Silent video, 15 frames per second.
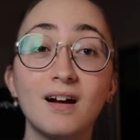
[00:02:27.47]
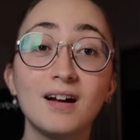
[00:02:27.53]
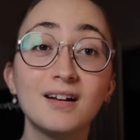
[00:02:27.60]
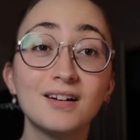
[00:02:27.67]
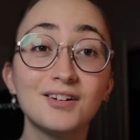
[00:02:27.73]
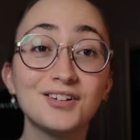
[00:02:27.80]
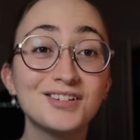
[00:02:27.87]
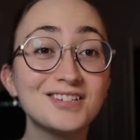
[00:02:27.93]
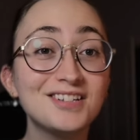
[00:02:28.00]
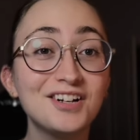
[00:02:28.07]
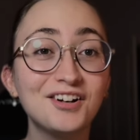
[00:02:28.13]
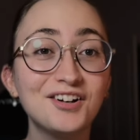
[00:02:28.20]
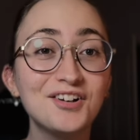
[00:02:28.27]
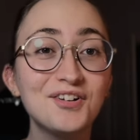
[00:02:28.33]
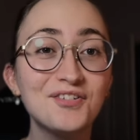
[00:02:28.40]
your
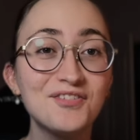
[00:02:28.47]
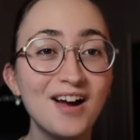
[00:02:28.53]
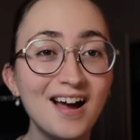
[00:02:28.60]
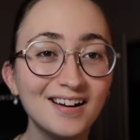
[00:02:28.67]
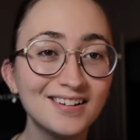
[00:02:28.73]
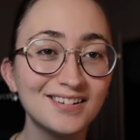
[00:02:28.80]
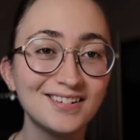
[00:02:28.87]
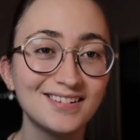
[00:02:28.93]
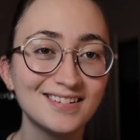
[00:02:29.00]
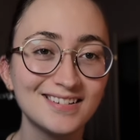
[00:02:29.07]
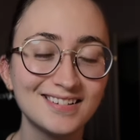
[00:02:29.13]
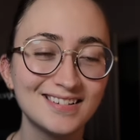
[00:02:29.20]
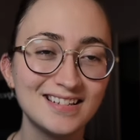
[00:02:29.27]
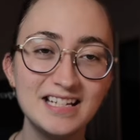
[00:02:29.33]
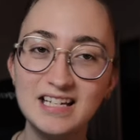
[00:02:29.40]
exterior
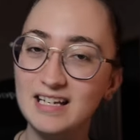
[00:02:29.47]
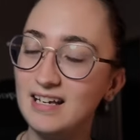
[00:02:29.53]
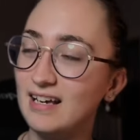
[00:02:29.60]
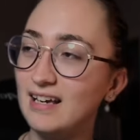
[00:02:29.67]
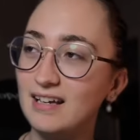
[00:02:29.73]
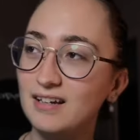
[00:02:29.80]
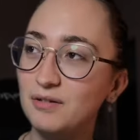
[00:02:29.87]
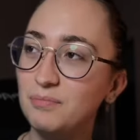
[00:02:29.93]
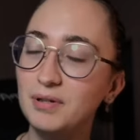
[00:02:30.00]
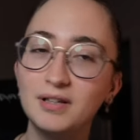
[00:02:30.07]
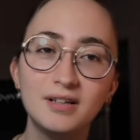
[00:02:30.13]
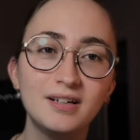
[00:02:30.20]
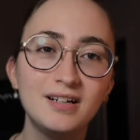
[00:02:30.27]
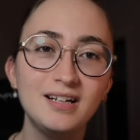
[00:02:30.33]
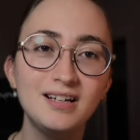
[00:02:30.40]
factors, the
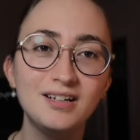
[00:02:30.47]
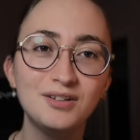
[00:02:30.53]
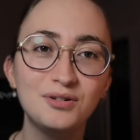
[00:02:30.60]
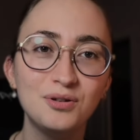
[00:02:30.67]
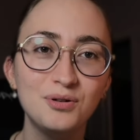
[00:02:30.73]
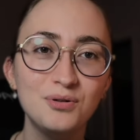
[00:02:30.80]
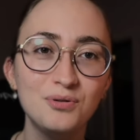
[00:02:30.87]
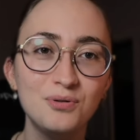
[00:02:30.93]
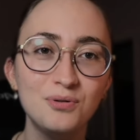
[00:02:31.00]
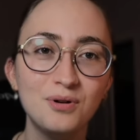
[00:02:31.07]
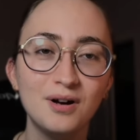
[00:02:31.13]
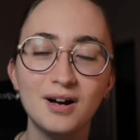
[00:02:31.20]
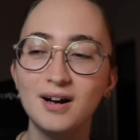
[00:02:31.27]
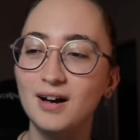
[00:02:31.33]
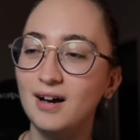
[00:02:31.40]
inability to
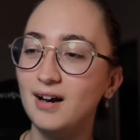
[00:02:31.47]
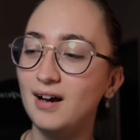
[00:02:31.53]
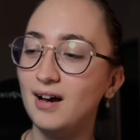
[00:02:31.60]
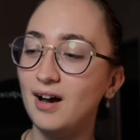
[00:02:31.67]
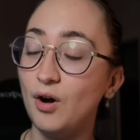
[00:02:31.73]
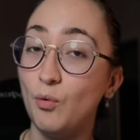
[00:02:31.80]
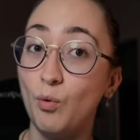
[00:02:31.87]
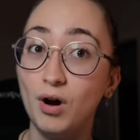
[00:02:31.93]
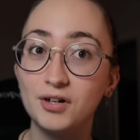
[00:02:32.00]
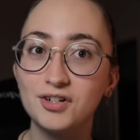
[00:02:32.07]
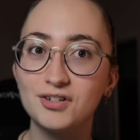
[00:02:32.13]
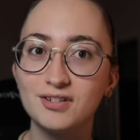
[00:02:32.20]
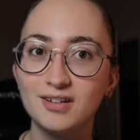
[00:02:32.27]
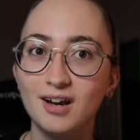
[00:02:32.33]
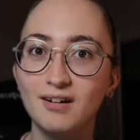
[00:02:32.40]
watch
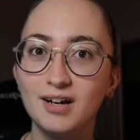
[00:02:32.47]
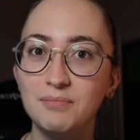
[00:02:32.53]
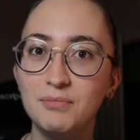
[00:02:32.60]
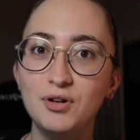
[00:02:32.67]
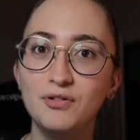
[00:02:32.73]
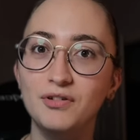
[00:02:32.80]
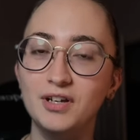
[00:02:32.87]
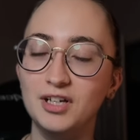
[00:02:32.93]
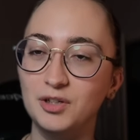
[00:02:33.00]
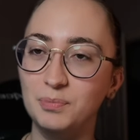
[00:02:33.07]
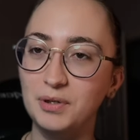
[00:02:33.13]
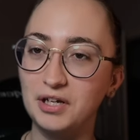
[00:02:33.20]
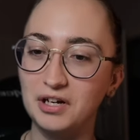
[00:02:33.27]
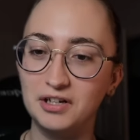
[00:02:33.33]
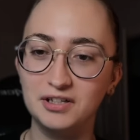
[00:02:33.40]
scary movies
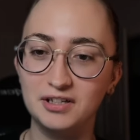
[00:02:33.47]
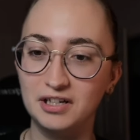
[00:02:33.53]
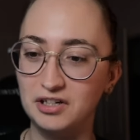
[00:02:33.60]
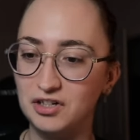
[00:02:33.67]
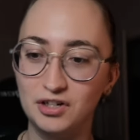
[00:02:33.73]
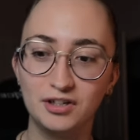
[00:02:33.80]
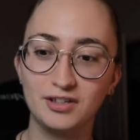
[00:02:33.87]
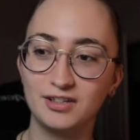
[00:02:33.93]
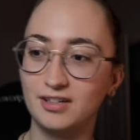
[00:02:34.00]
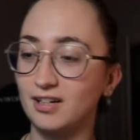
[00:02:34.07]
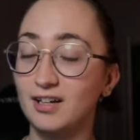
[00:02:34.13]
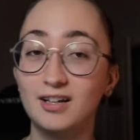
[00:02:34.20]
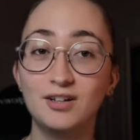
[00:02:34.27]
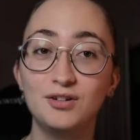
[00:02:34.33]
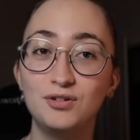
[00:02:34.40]
because it's just
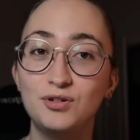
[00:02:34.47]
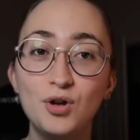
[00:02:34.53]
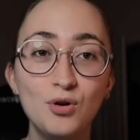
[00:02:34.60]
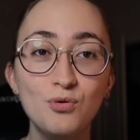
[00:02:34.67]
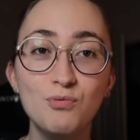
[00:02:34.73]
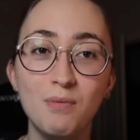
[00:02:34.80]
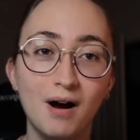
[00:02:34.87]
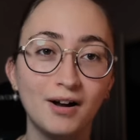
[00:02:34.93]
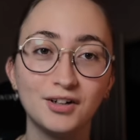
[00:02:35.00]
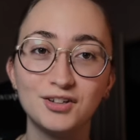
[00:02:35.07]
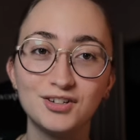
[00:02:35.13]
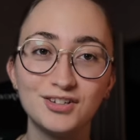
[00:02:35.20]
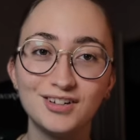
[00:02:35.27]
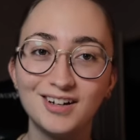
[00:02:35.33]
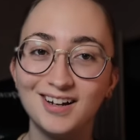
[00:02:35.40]
too
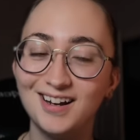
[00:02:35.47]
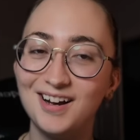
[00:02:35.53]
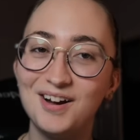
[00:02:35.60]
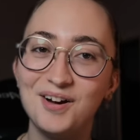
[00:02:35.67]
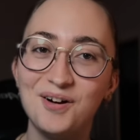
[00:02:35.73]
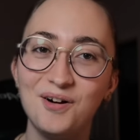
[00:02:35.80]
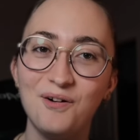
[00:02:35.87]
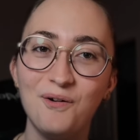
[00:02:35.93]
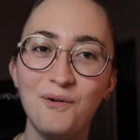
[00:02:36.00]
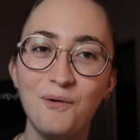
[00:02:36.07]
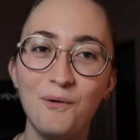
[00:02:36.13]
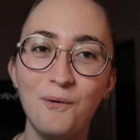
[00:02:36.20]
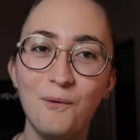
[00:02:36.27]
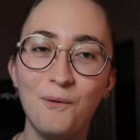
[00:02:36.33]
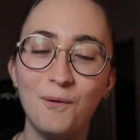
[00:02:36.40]
much,
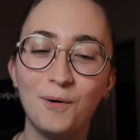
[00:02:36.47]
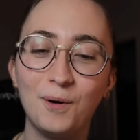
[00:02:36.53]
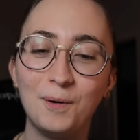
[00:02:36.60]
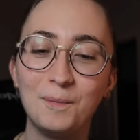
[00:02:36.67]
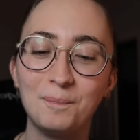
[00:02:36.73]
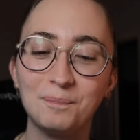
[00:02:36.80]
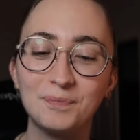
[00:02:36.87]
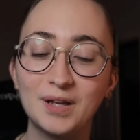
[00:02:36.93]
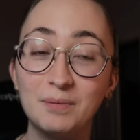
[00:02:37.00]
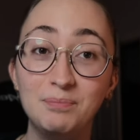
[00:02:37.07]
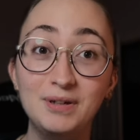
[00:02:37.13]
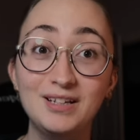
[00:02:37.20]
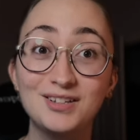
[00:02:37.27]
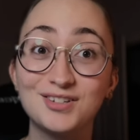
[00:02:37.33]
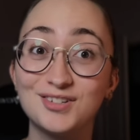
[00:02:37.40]
or
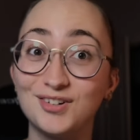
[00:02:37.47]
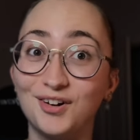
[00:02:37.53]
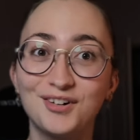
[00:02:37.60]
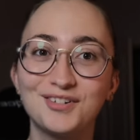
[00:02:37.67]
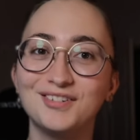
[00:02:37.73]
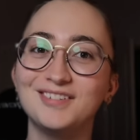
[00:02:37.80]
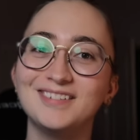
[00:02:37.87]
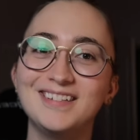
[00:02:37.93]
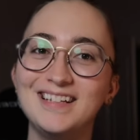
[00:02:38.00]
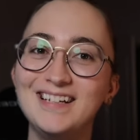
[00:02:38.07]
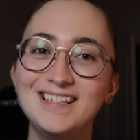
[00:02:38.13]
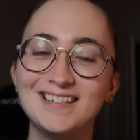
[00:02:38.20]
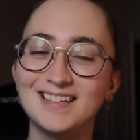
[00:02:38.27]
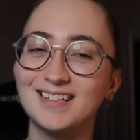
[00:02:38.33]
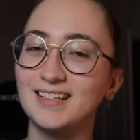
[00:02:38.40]
being startled
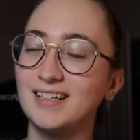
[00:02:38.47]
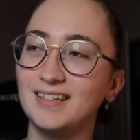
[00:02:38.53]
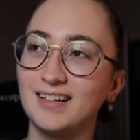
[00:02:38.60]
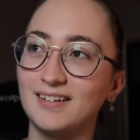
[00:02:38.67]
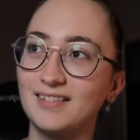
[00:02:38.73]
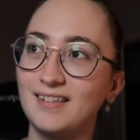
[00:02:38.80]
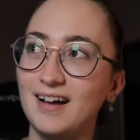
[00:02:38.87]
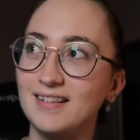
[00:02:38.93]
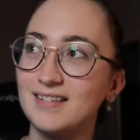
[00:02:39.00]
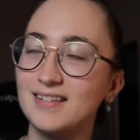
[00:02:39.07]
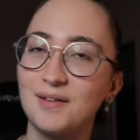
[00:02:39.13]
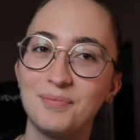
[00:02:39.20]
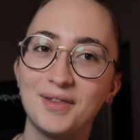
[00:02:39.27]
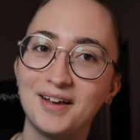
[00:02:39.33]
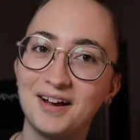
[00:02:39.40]
easily. Now that's
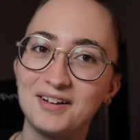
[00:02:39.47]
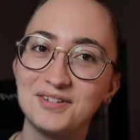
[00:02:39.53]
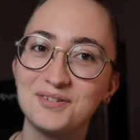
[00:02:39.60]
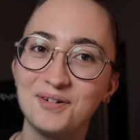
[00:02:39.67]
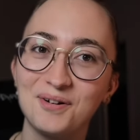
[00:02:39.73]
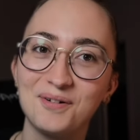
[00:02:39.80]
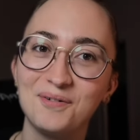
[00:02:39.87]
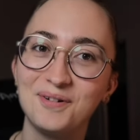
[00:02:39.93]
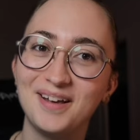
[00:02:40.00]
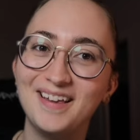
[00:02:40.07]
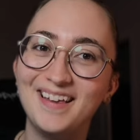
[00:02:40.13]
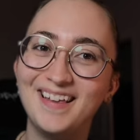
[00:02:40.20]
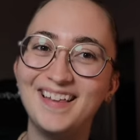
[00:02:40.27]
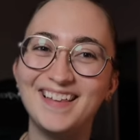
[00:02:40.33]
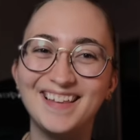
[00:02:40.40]
something I struggle
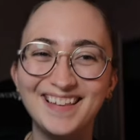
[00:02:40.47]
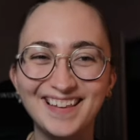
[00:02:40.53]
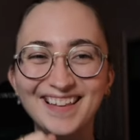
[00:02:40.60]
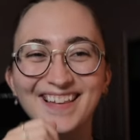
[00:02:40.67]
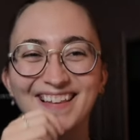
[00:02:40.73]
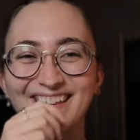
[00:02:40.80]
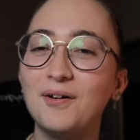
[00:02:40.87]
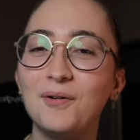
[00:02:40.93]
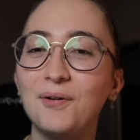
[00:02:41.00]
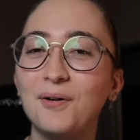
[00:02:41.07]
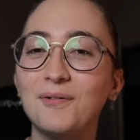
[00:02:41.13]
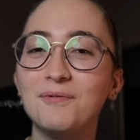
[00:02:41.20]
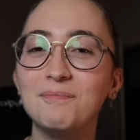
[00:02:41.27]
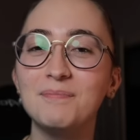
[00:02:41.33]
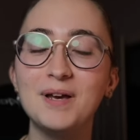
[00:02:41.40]
with. Or
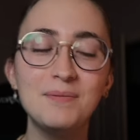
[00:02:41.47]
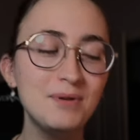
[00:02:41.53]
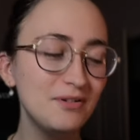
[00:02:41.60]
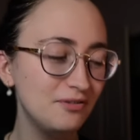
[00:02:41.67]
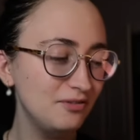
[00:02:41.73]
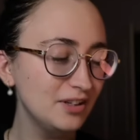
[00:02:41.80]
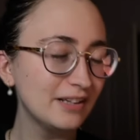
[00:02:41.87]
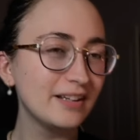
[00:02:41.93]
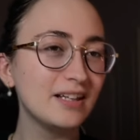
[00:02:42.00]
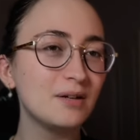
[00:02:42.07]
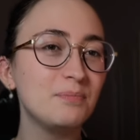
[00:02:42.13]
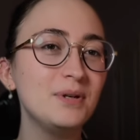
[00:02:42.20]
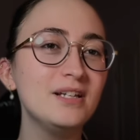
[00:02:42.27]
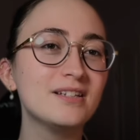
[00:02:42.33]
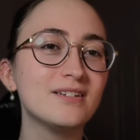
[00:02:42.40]
maybe feeling a
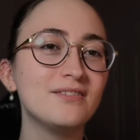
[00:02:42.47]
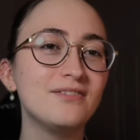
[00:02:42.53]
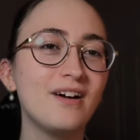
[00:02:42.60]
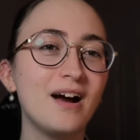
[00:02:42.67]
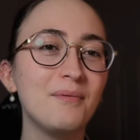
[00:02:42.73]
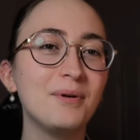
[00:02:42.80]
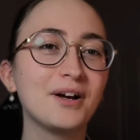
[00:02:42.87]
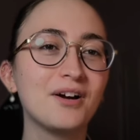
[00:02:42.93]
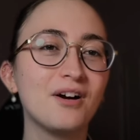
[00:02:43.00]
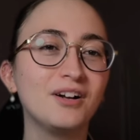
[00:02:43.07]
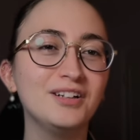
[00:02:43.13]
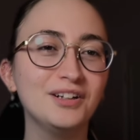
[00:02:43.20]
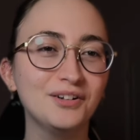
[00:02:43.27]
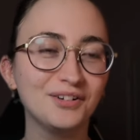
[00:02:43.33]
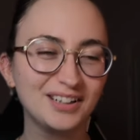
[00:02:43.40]
piece of fabric on
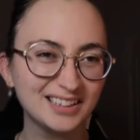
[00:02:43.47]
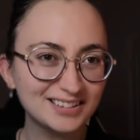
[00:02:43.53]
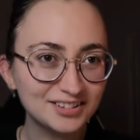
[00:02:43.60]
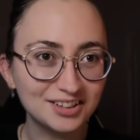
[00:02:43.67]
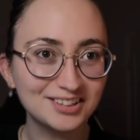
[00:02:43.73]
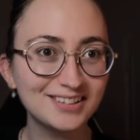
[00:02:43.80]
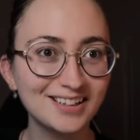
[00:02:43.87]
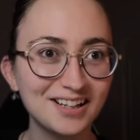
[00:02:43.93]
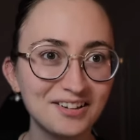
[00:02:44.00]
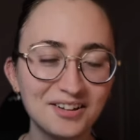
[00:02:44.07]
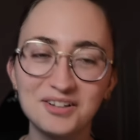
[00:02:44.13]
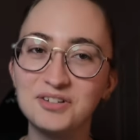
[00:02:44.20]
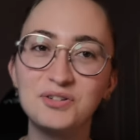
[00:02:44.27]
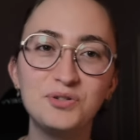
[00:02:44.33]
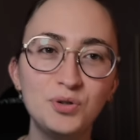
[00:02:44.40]
you and it starts to get like
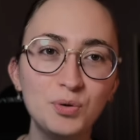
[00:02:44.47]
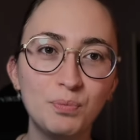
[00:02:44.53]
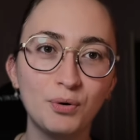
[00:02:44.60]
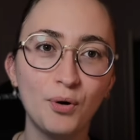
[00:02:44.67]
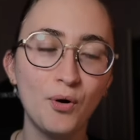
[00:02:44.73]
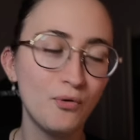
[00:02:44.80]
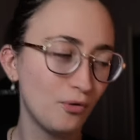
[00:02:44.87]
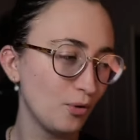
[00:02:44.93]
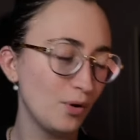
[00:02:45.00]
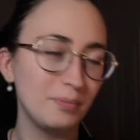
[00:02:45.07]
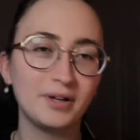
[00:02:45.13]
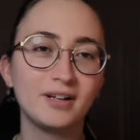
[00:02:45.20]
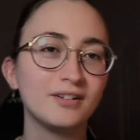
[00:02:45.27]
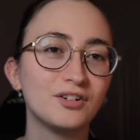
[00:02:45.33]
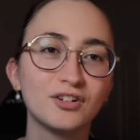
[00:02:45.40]
super overwhelming
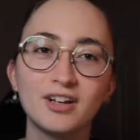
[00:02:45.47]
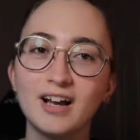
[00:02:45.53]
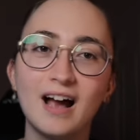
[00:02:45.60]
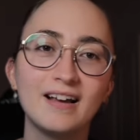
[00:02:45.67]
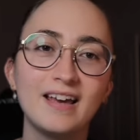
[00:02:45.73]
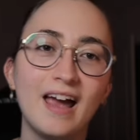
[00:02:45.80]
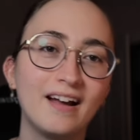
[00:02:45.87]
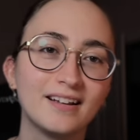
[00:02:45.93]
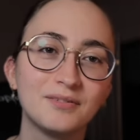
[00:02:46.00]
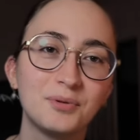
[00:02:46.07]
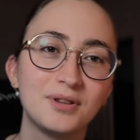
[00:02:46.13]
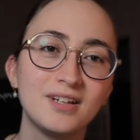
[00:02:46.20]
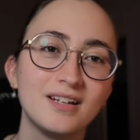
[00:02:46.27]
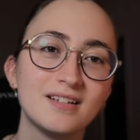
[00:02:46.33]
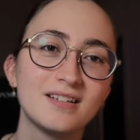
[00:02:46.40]
and you're like, I can't with
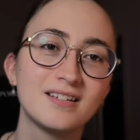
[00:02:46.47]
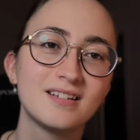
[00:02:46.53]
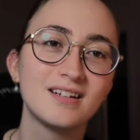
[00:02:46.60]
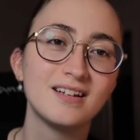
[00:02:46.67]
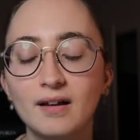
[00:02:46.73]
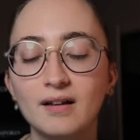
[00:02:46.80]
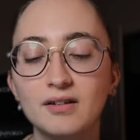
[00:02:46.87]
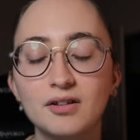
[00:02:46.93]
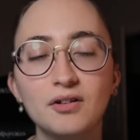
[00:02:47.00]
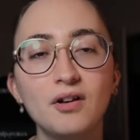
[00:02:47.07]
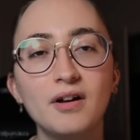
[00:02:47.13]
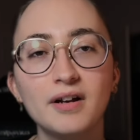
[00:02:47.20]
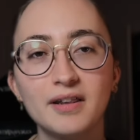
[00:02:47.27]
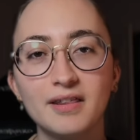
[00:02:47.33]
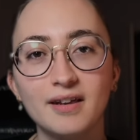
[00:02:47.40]
this. It's a
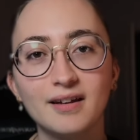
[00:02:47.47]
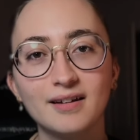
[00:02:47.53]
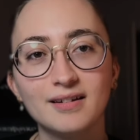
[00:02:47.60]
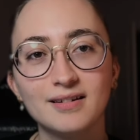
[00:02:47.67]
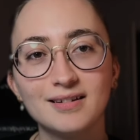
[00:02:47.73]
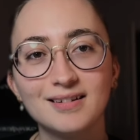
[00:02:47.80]
lot of things.